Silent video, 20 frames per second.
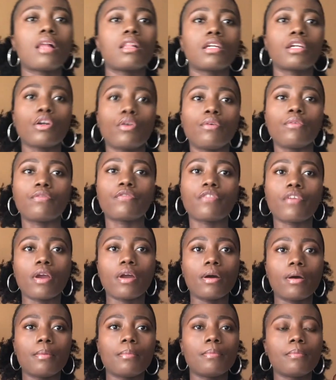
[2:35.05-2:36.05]
ago
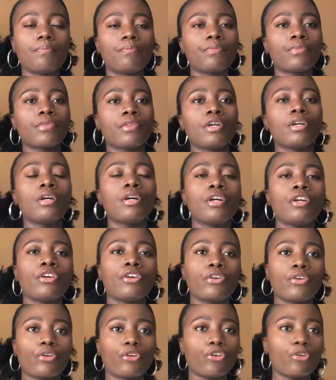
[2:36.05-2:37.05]
from
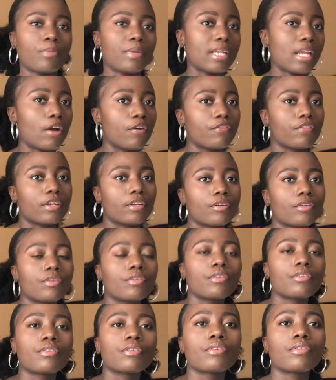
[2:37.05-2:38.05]
Urban Outfitter,
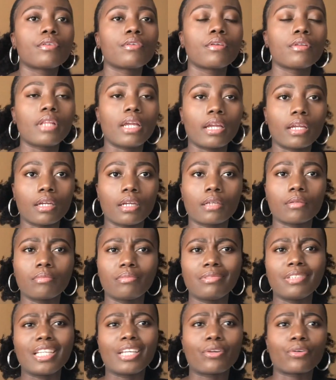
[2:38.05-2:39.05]
like a
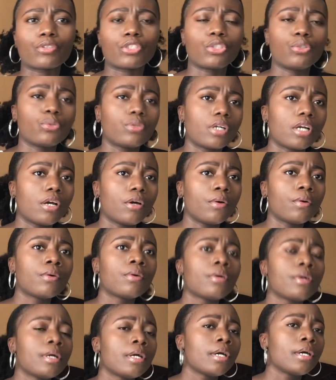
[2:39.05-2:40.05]
year or two ago.
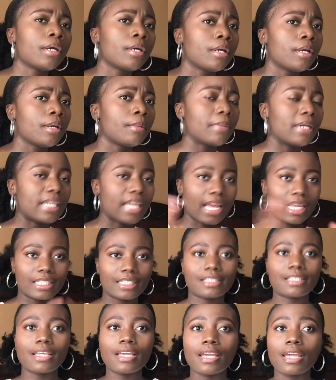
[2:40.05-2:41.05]
But yes.
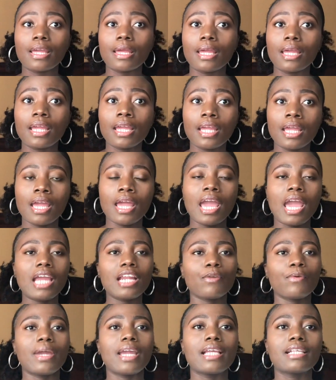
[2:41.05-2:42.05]

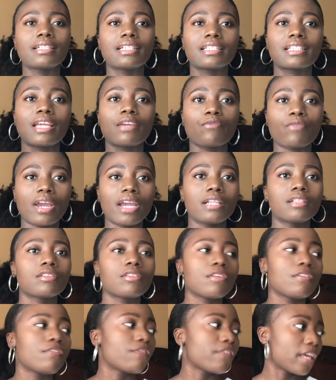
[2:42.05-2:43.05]
Anyways, let's get right into
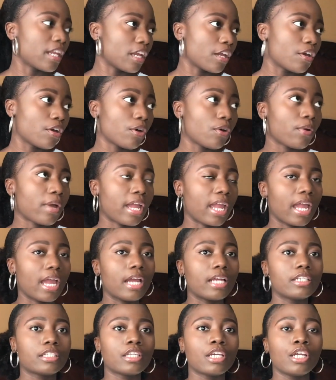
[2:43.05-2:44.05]
the video
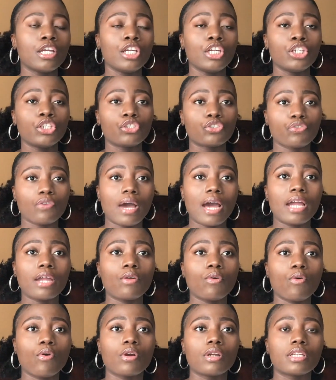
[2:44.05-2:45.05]
and try
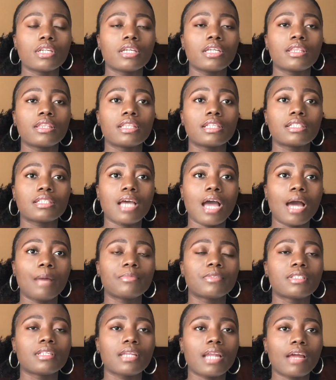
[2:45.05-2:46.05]
on the tops
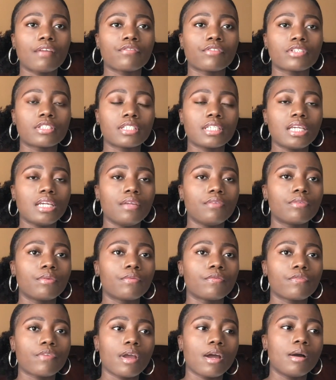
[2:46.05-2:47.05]
that I've
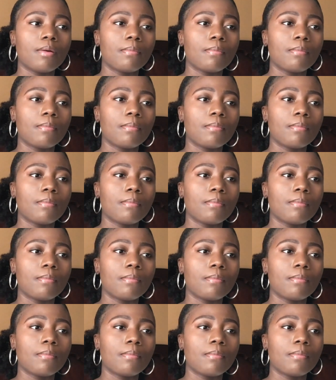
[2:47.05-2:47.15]
received from